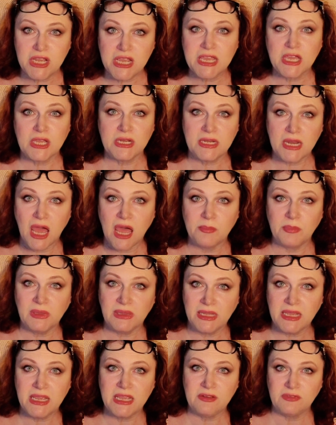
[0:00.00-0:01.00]
could not
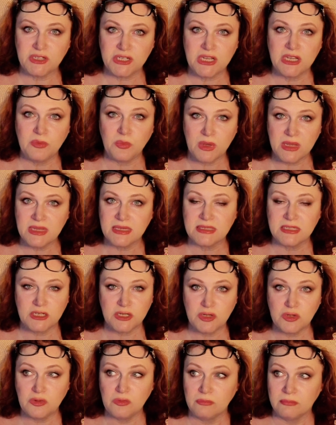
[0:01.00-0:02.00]
believe she was
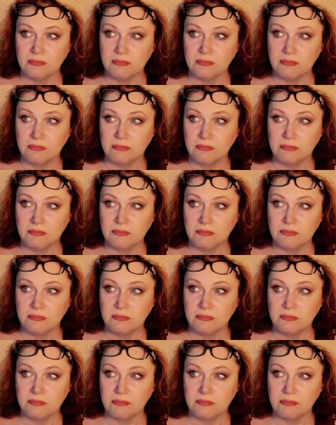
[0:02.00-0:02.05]
to